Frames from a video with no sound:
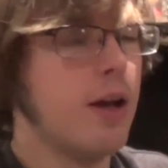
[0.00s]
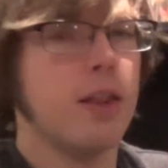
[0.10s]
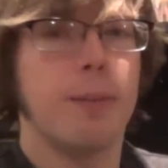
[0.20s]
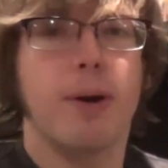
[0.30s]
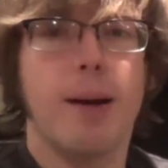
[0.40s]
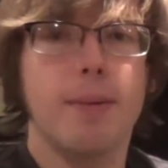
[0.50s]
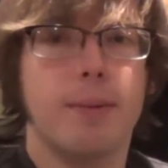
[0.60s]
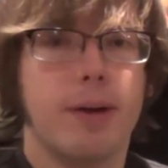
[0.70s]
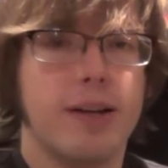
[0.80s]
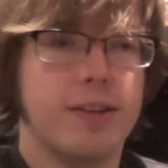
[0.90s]
The problem
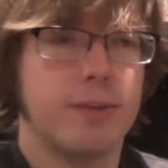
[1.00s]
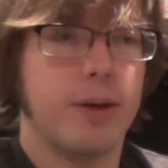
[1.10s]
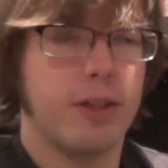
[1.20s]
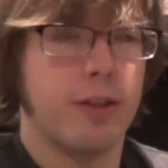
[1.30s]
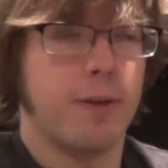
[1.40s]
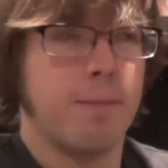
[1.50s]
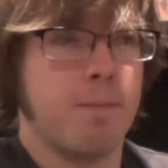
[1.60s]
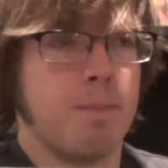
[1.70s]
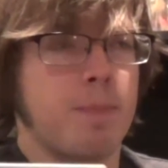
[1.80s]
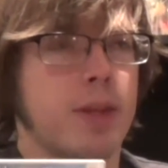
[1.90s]
arises with
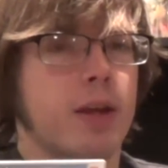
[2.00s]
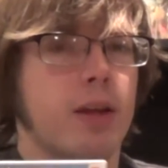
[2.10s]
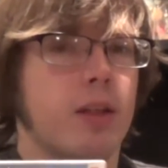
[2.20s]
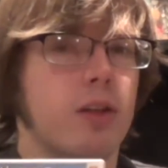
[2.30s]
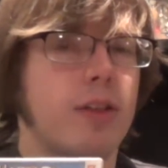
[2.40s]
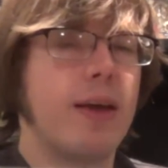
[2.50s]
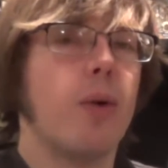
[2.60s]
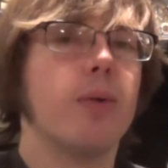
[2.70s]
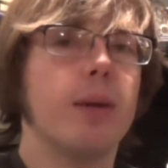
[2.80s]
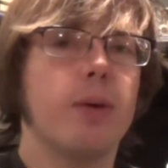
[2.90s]
they
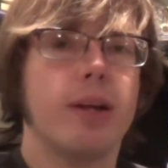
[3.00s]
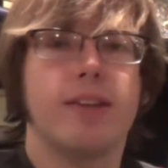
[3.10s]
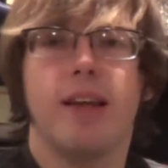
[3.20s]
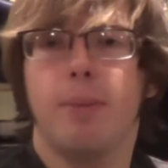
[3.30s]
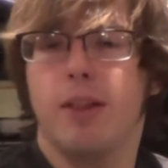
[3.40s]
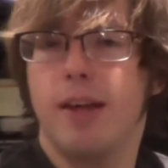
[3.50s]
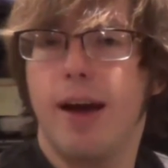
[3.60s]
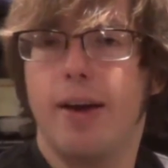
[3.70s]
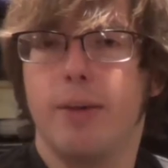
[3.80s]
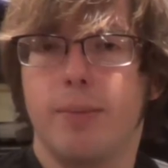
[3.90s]
only will accept the
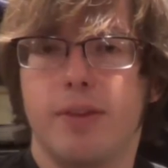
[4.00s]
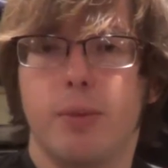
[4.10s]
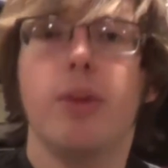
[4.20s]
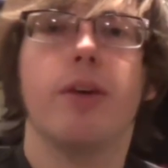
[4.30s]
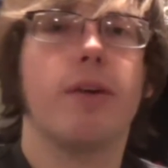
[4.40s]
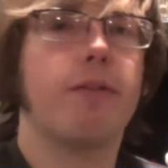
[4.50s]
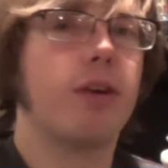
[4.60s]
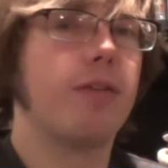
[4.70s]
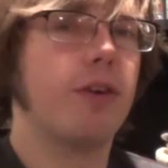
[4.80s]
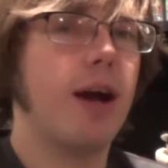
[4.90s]
items when they're in
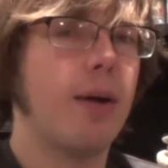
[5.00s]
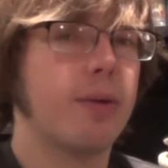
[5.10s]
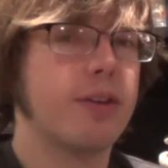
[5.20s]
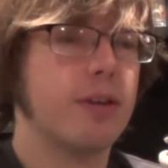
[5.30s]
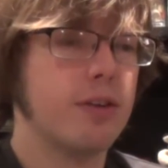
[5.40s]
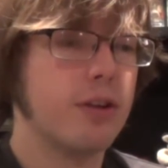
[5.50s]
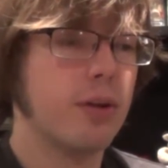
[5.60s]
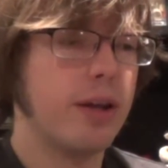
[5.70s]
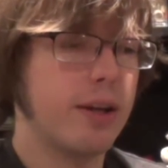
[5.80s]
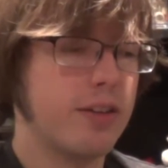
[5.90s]
front of your house. So
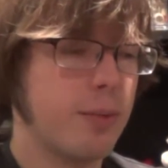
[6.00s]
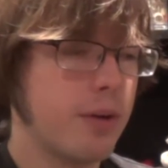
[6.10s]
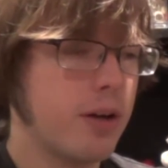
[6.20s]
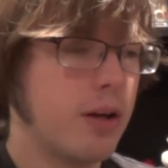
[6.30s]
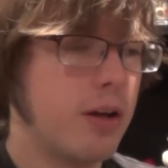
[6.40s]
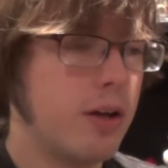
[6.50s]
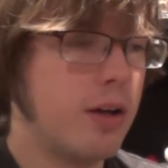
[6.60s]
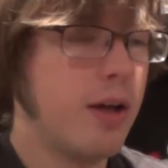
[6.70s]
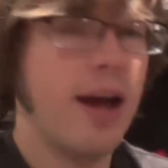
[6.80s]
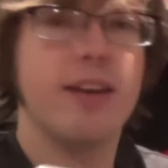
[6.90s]
like, if someone
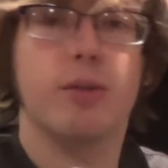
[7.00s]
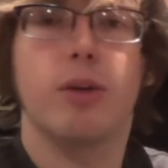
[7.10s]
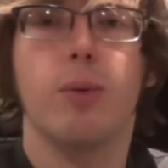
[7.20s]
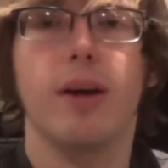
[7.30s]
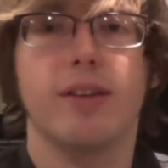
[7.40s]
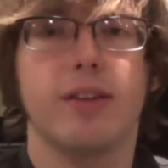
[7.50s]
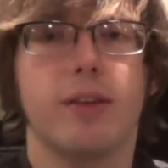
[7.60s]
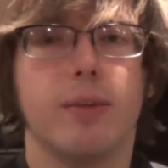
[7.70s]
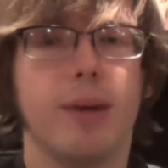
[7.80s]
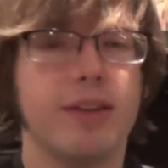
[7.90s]
has a request,
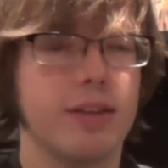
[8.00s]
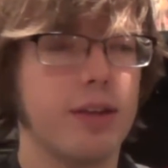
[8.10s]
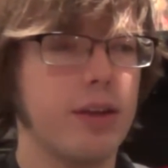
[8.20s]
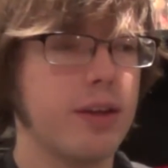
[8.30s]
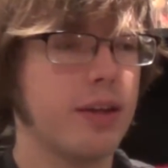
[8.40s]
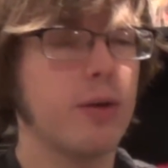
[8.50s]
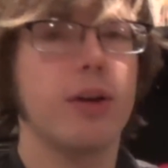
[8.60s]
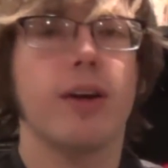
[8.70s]
basically, like they go to